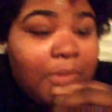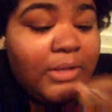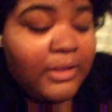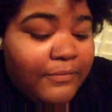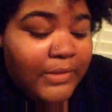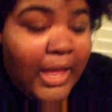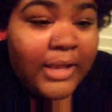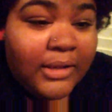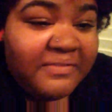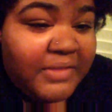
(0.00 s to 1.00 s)
We love you.
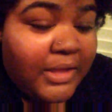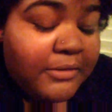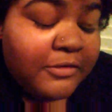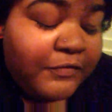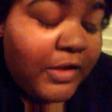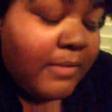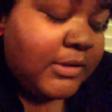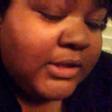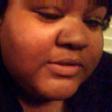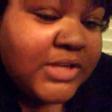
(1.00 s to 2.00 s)
I love y'all. The
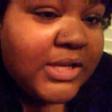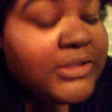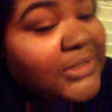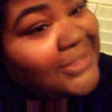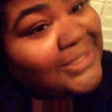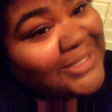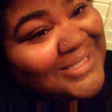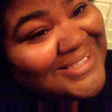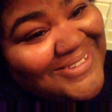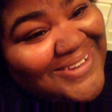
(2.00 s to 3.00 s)
family loves y'all. And
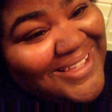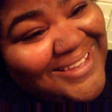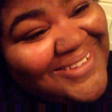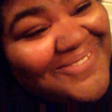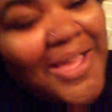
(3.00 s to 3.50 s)
I'll see you later.